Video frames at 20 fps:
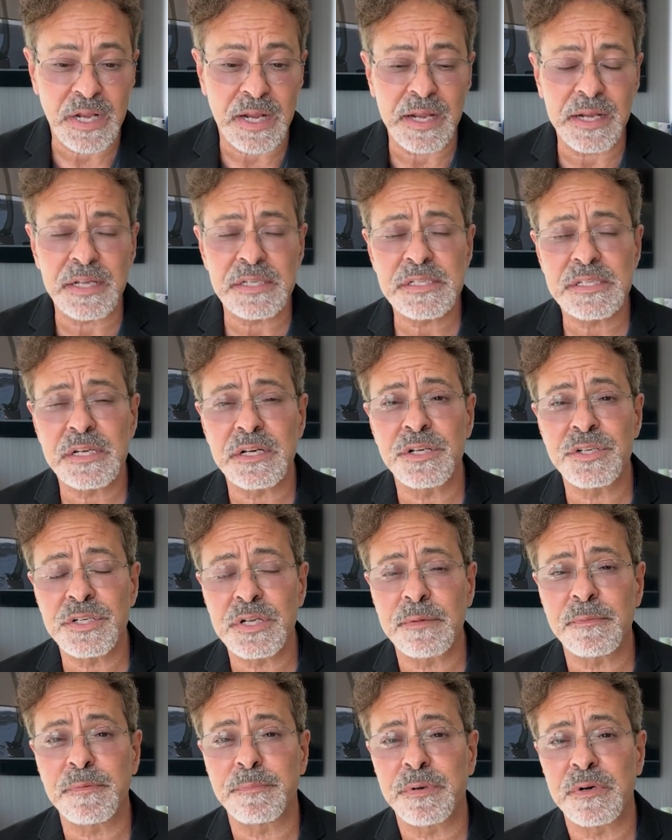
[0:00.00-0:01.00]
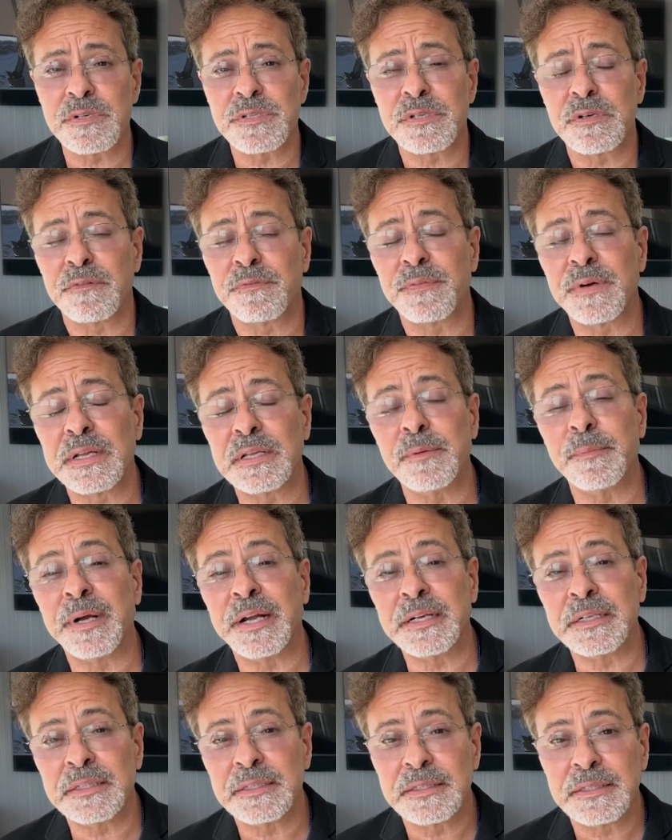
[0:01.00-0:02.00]
I consider Jim a personal friend of
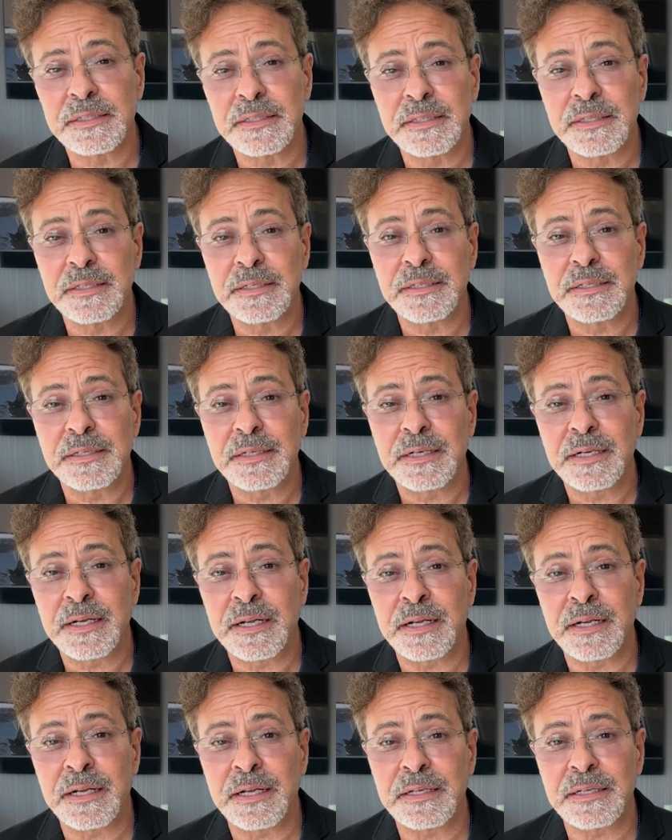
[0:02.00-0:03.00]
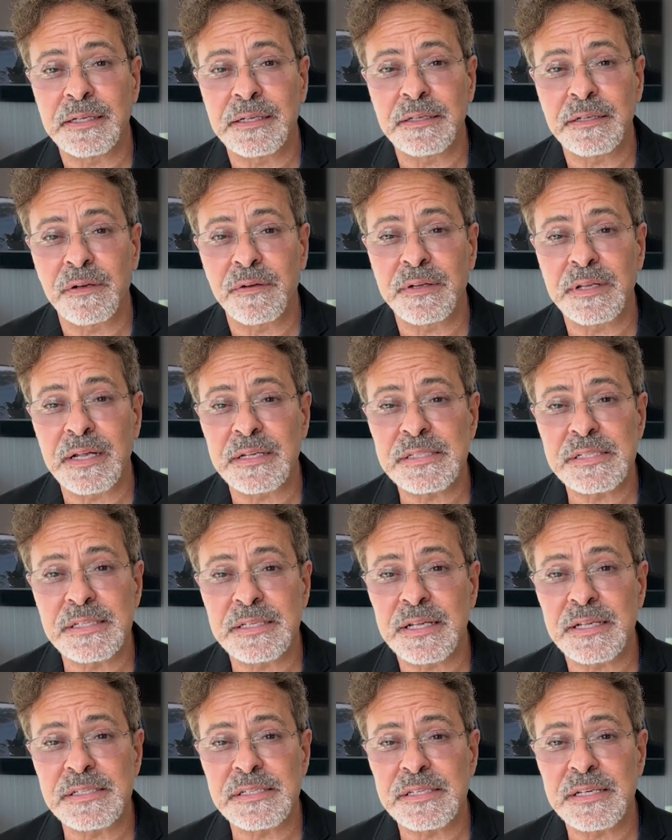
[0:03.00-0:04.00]
mine. And you know,
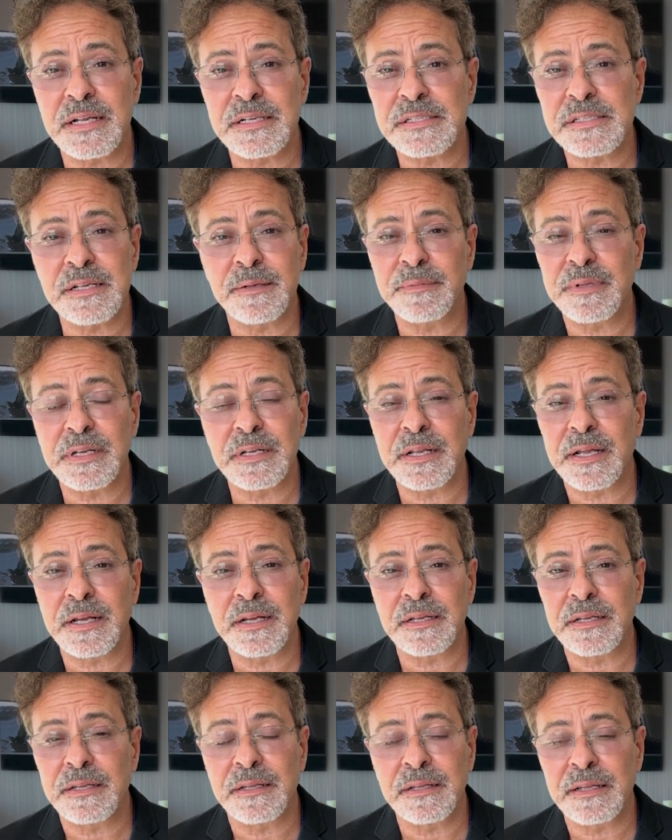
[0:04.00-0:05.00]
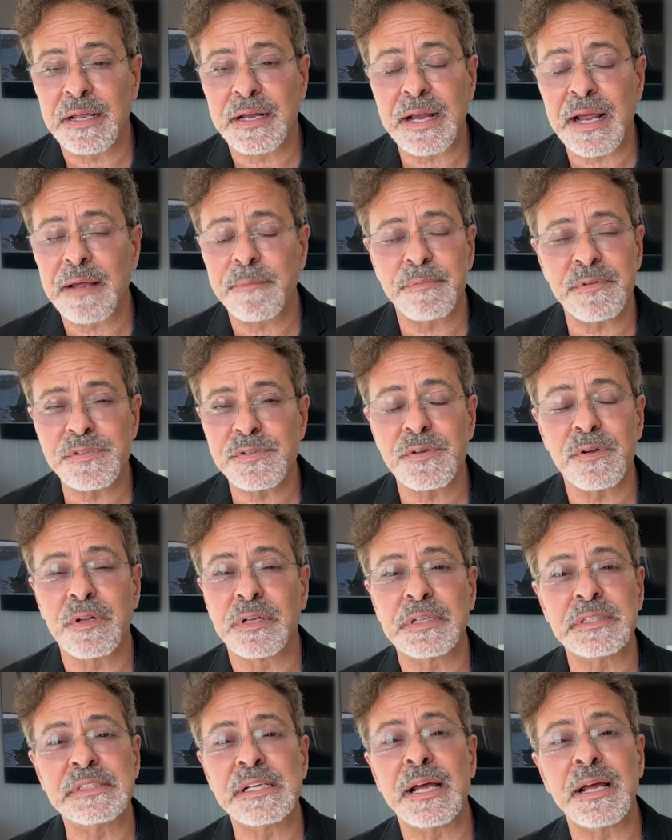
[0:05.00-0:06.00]
that's not something that happens
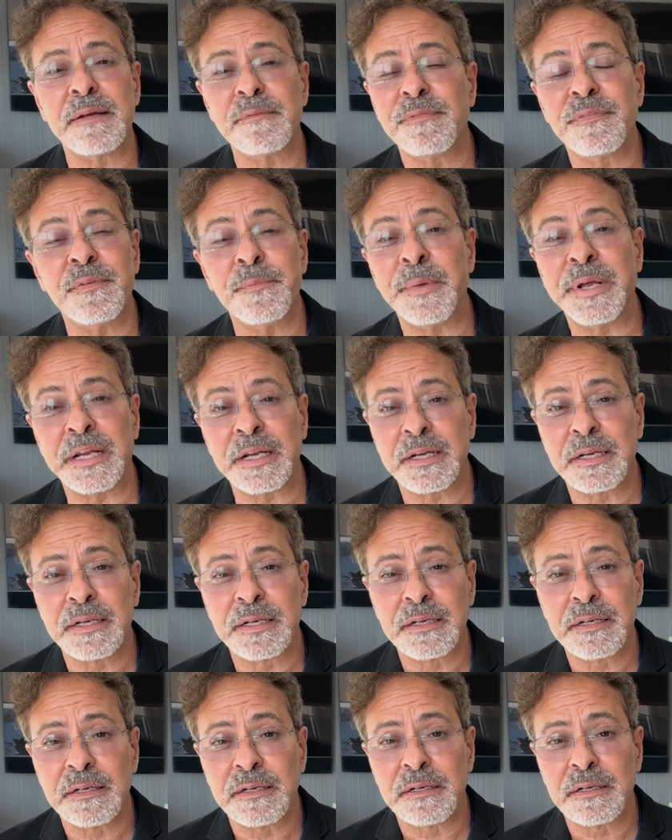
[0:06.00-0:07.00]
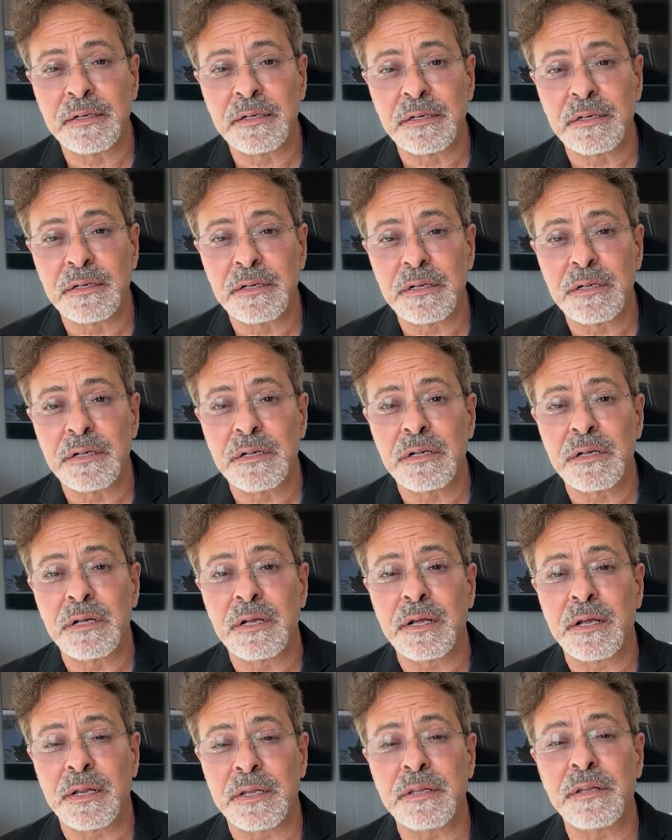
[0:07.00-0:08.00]
all the time for me.
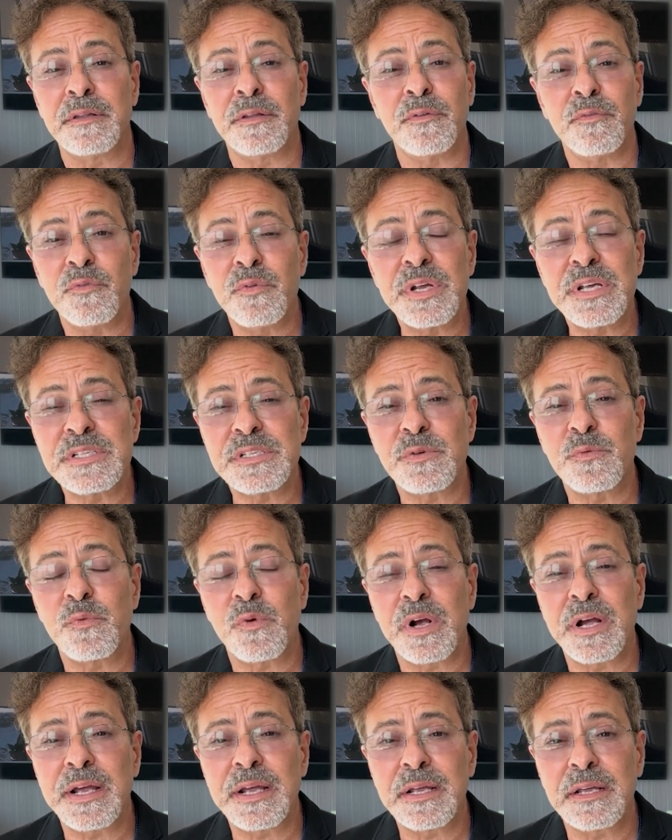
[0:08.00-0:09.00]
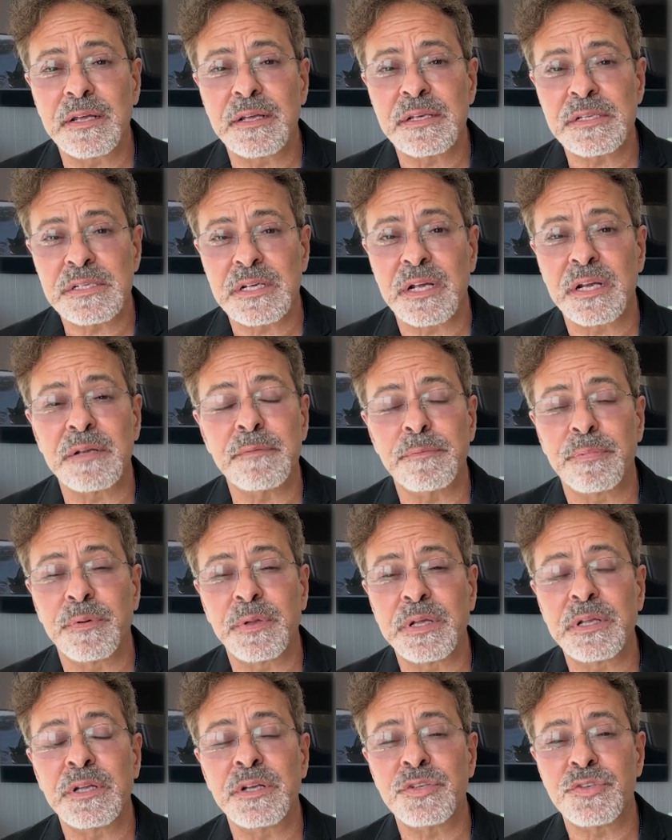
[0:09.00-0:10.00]
And the reason why is I
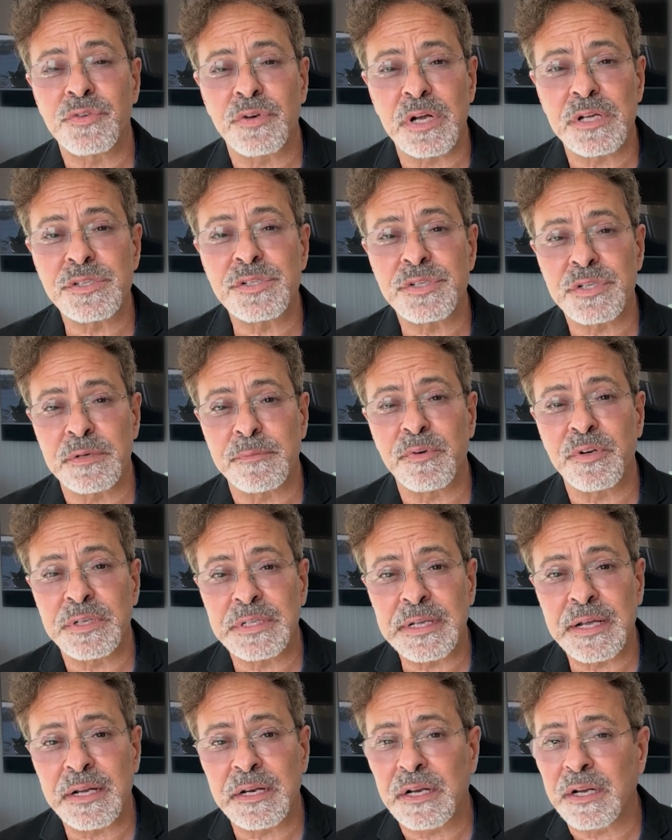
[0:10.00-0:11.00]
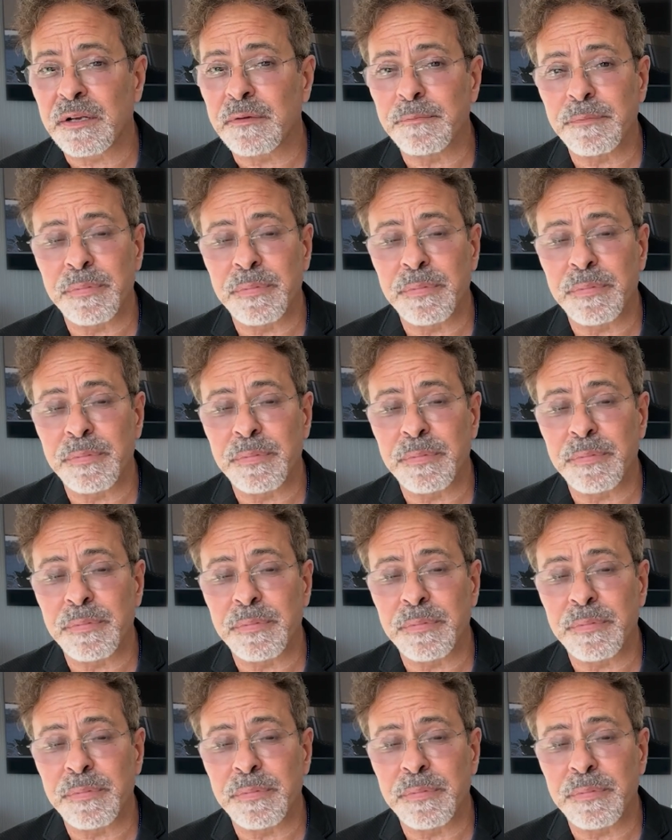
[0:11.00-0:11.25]
completely trust Jim Audette.